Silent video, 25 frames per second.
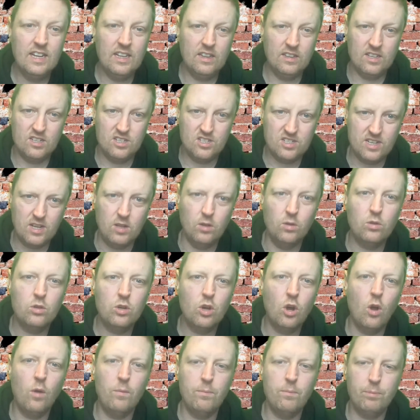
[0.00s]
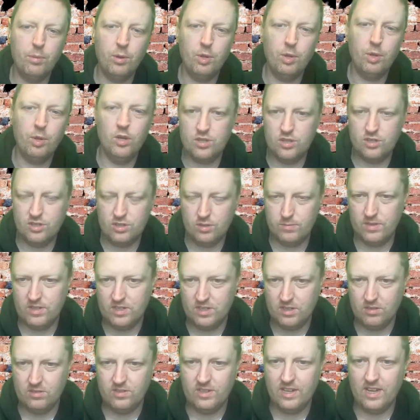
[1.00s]
they still can't purchase him
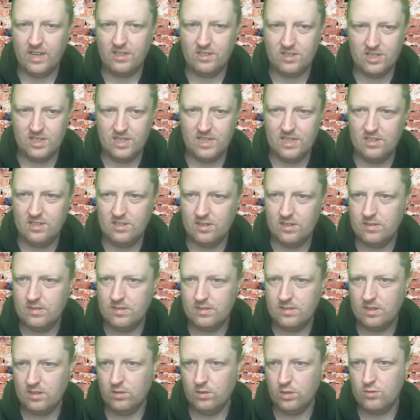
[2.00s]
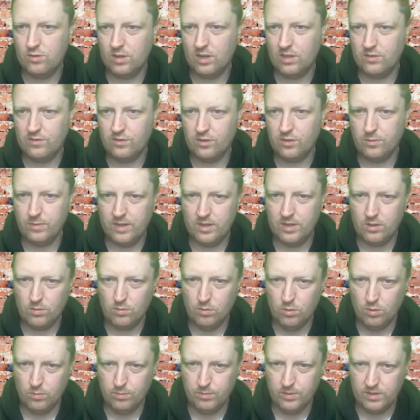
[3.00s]
until next season, until the transfer
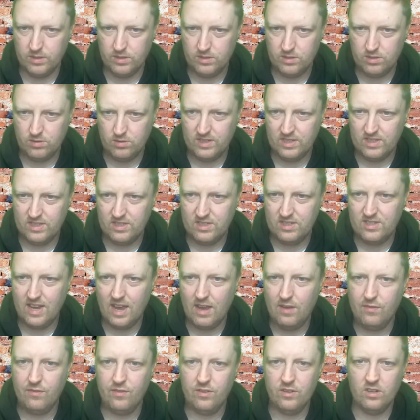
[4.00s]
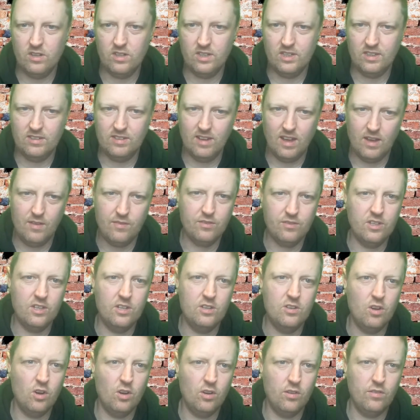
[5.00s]
window opens. So he's definitely
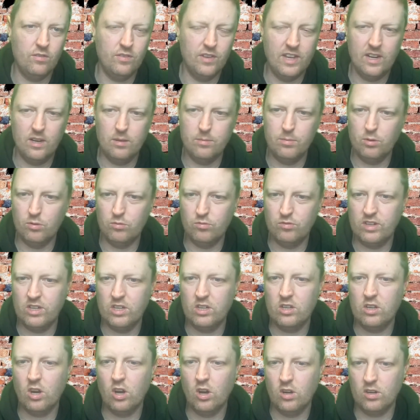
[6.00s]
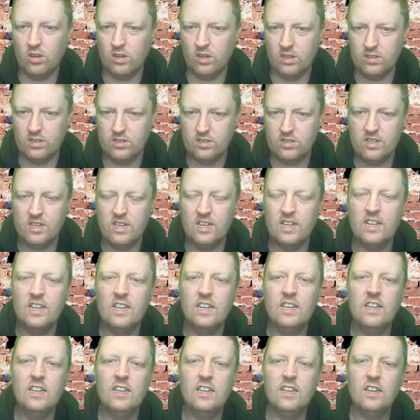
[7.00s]
not available, regardless
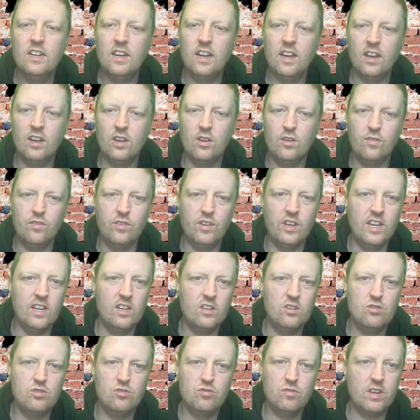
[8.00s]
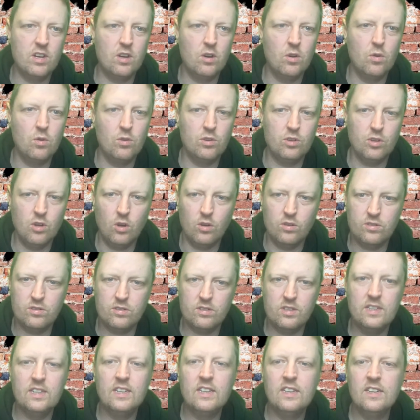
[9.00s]
of injury or not.
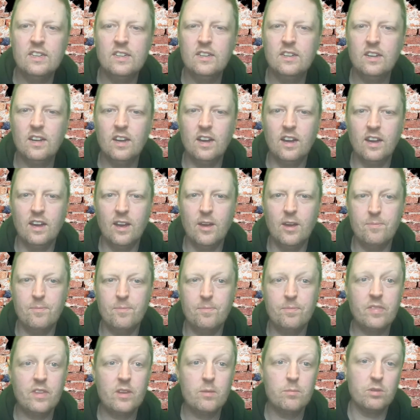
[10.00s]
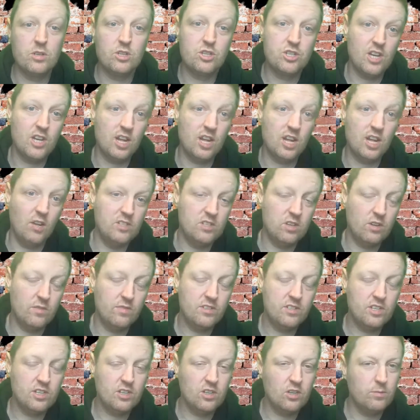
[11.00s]
But Shelby's
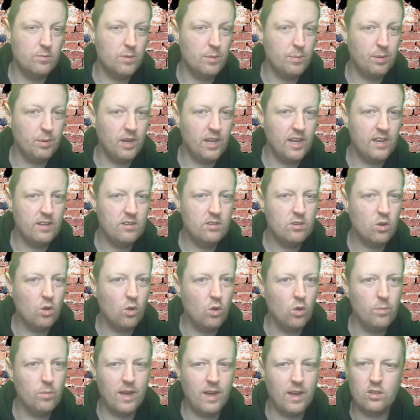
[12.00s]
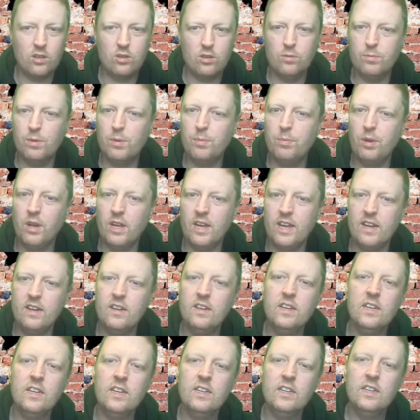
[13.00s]
obviously going to be playing. Colback could be
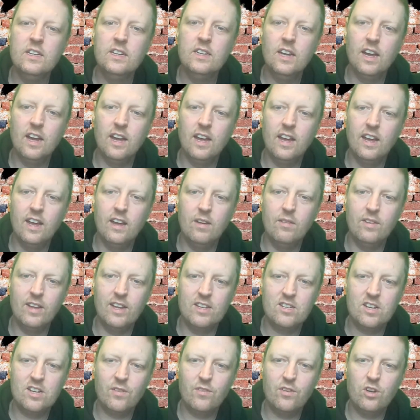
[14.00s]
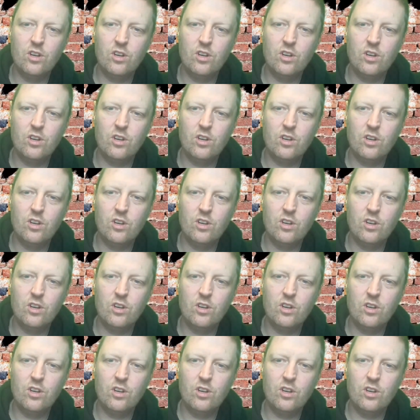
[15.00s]
playing. Let's have a